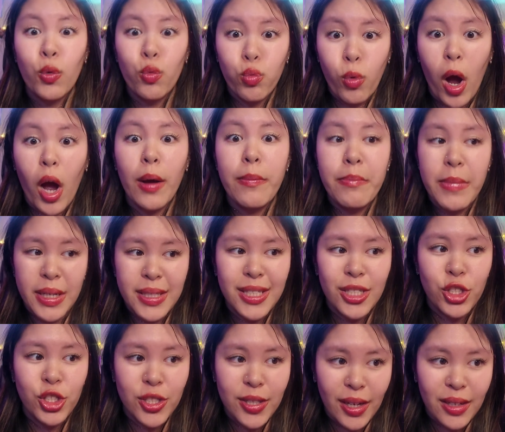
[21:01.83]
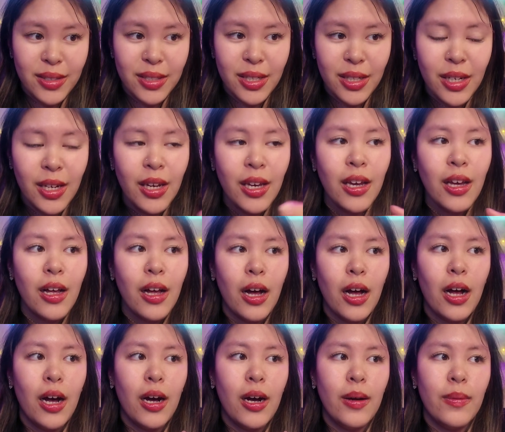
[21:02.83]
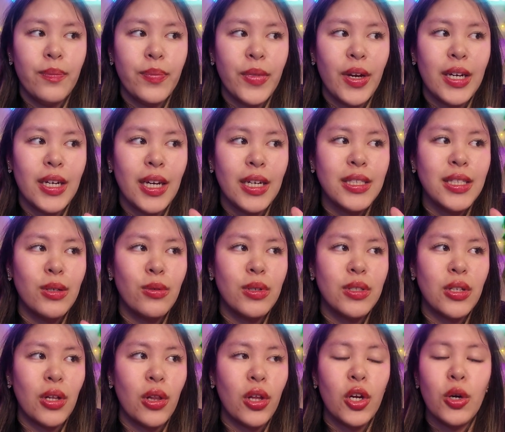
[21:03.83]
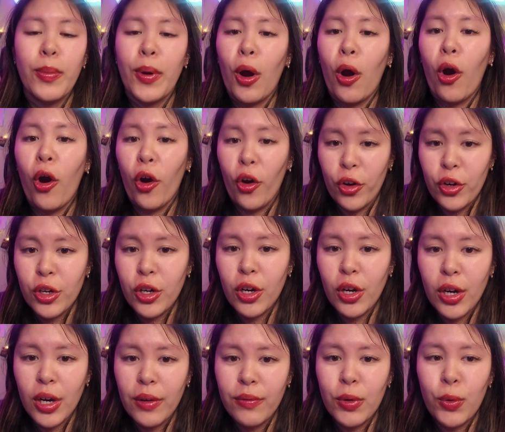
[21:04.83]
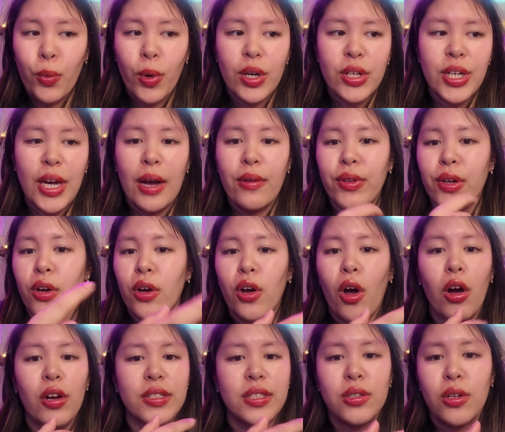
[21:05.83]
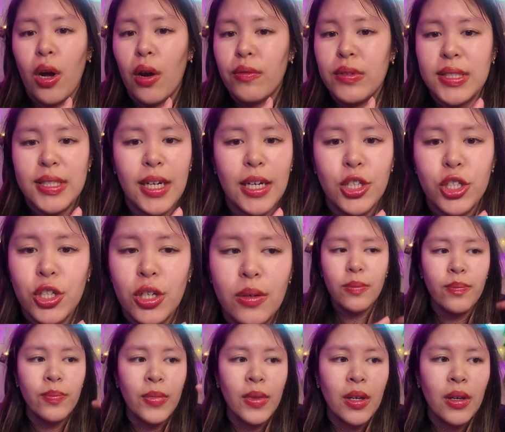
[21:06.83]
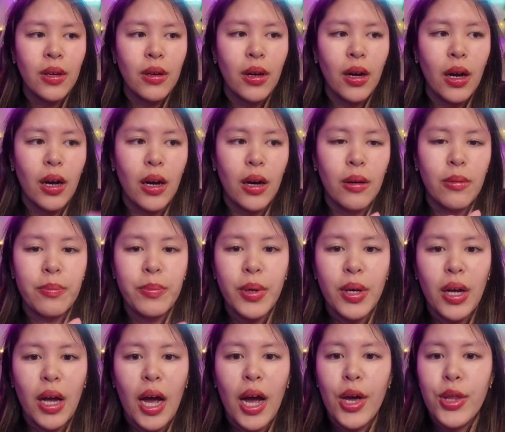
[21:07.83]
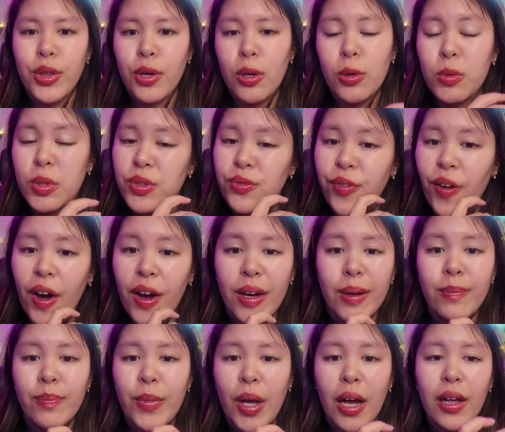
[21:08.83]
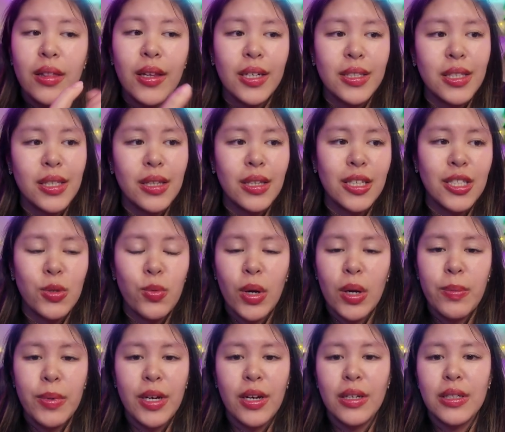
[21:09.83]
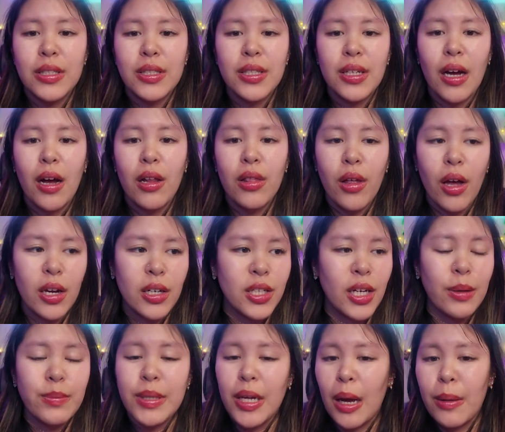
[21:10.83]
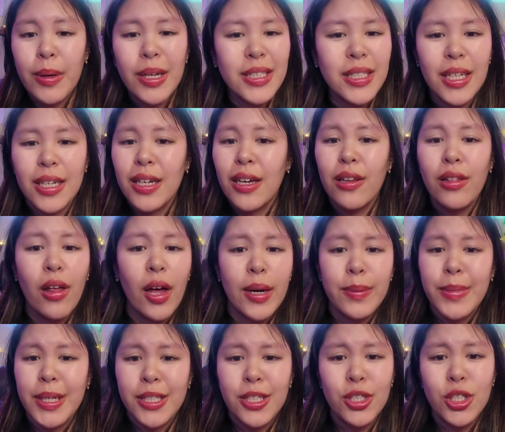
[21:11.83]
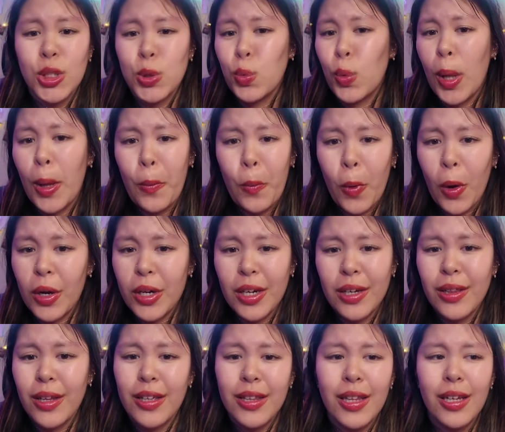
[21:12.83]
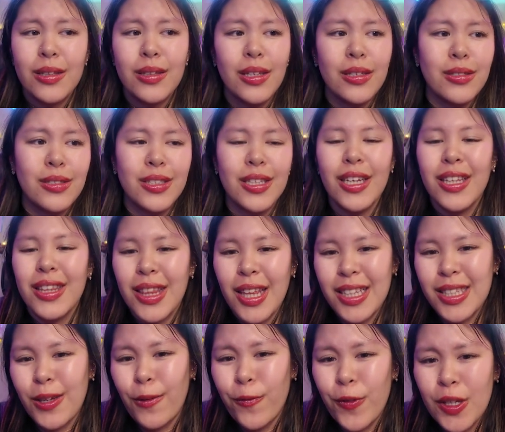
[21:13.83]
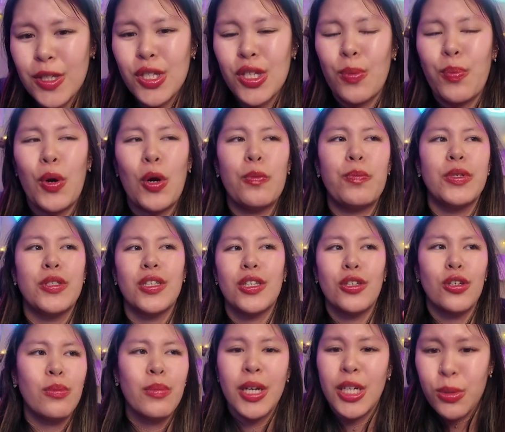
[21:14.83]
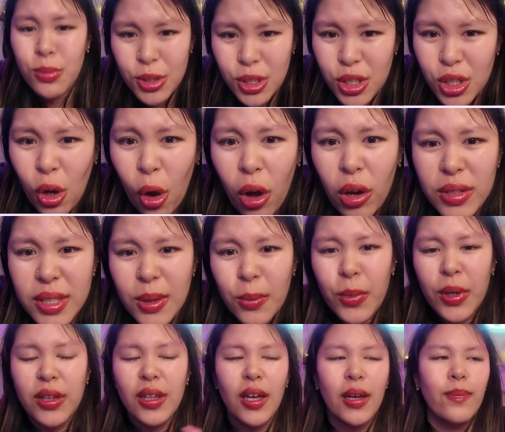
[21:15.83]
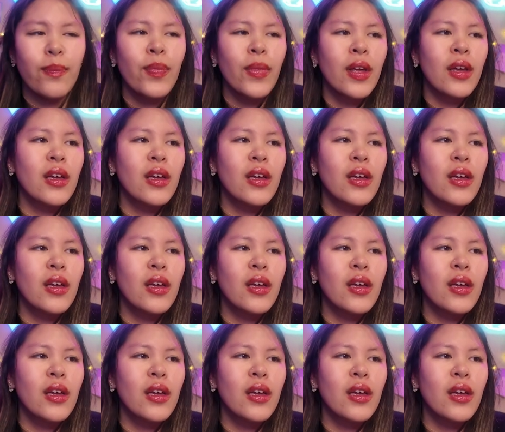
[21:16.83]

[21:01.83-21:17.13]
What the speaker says: wrong message sent? I guess it was a little bit harder if you wanted to have, like, a constant conversation. But I thought it was fine. I liked it this way because a lot of times I'm not sending a lot of messages while I'm walking. Like, that defeats the purpose. Like, you might as well just call someone then.